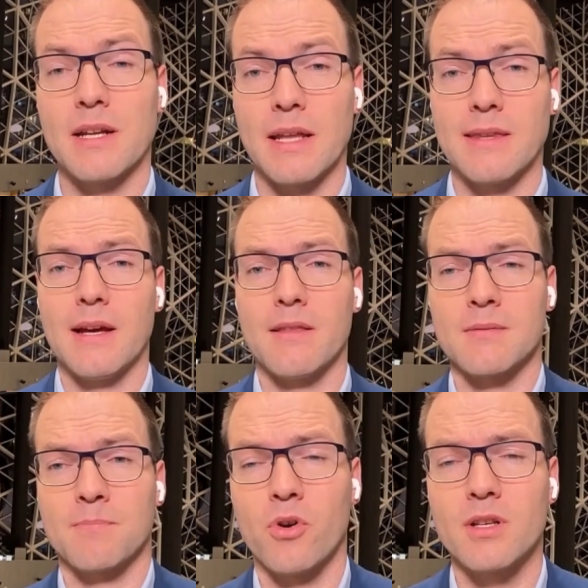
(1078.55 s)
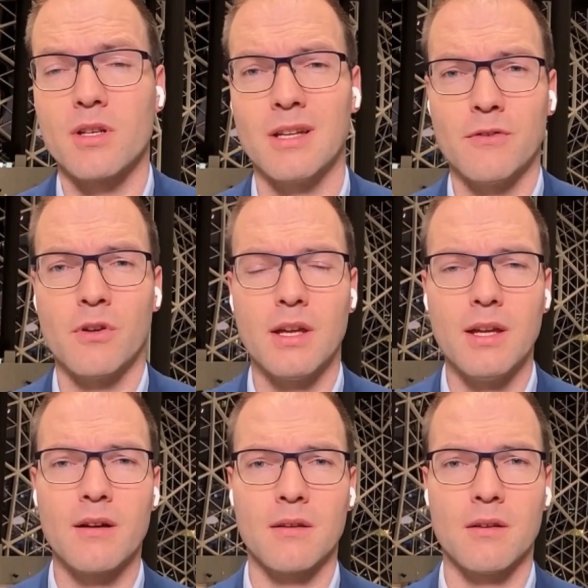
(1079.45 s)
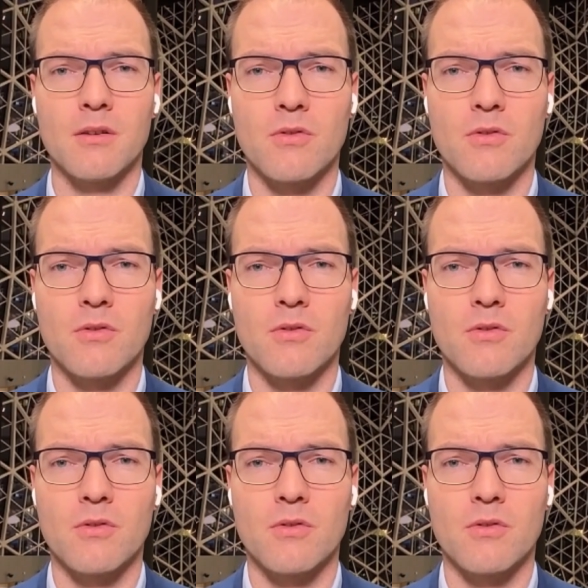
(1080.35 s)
but at the other point, if you hear